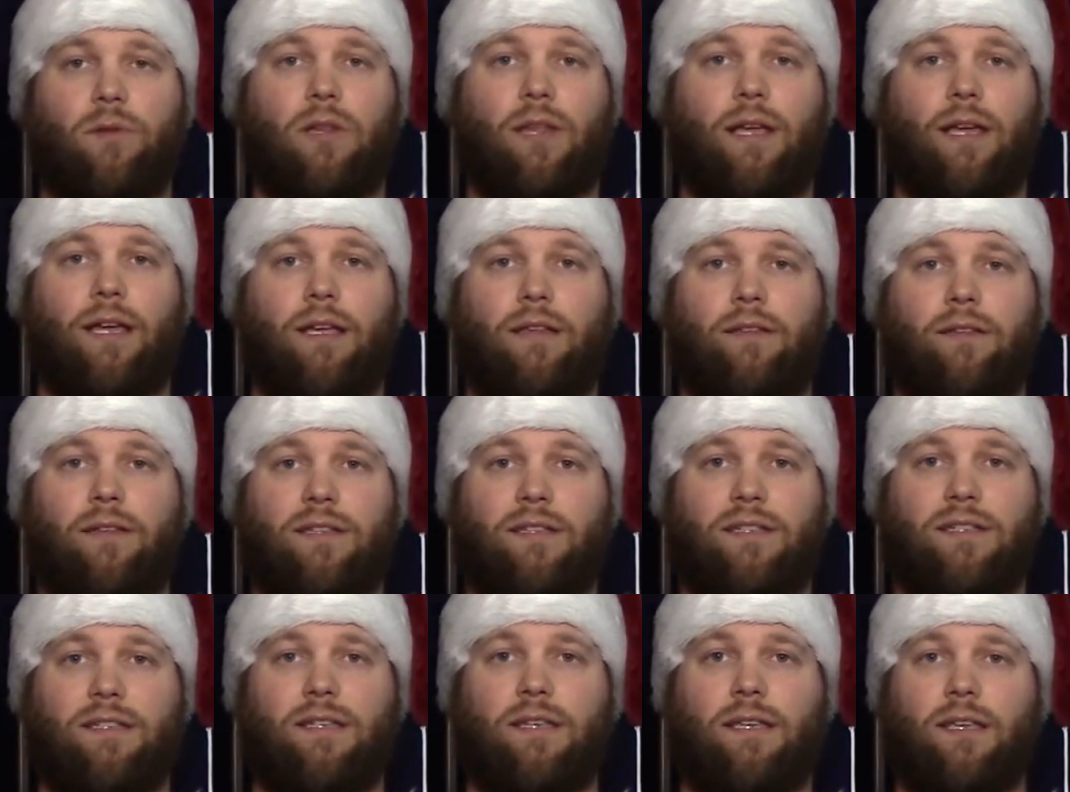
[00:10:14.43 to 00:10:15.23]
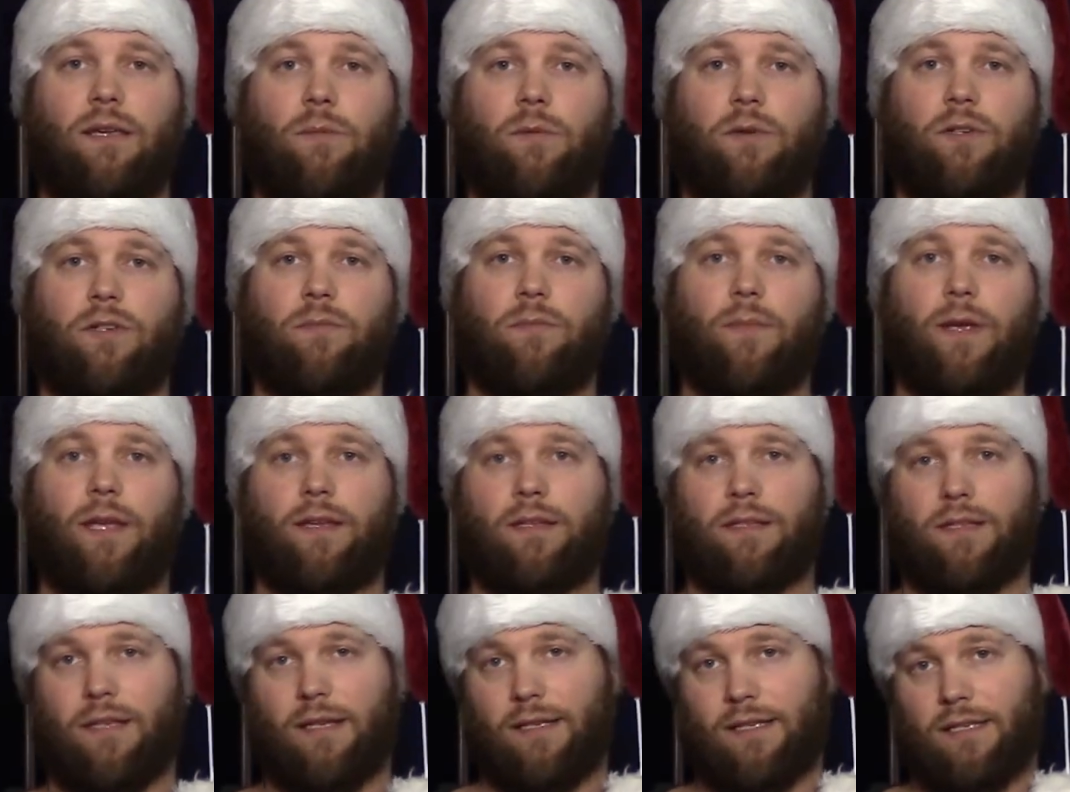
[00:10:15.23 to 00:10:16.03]
playing the C, which
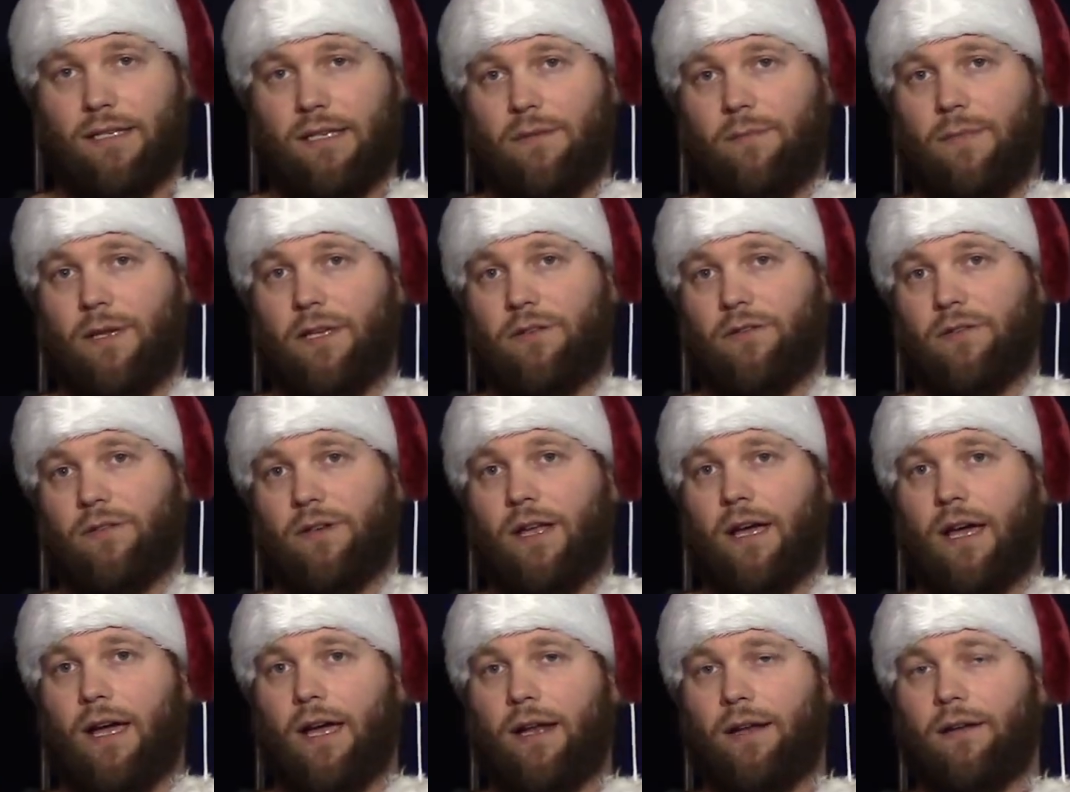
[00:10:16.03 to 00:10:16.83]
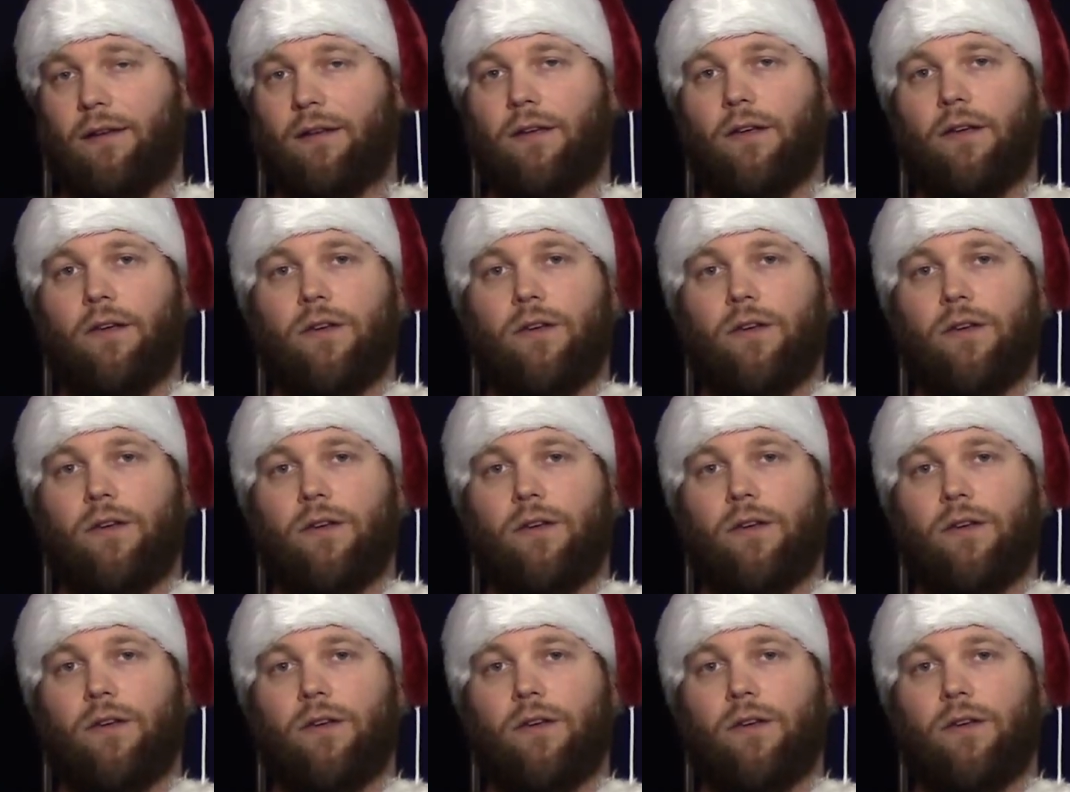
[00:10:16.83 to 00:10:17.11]
makes a C major 9.